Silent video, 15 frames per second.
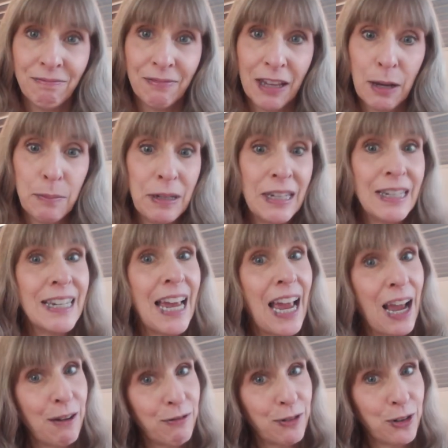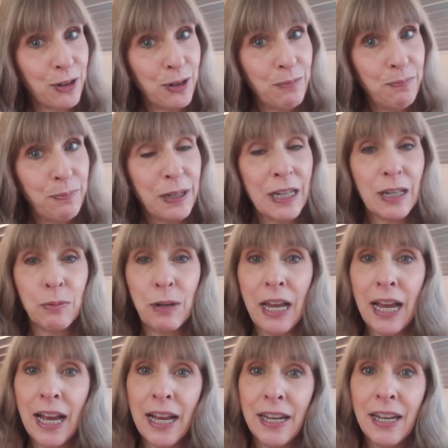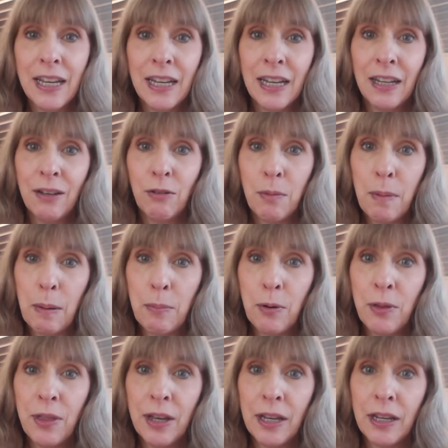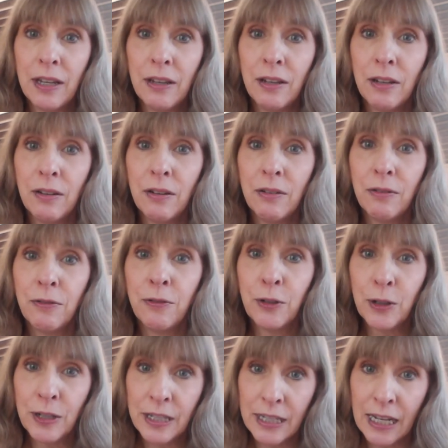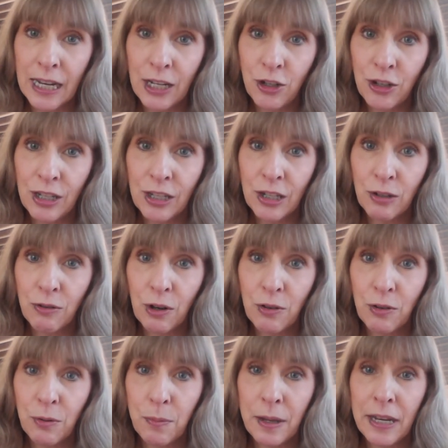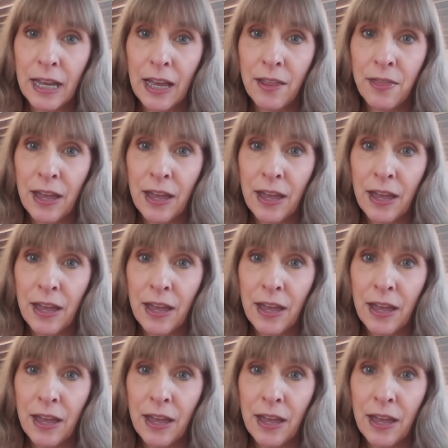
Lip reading: that means after, because we had, remember the first day Jesus rose from the dead,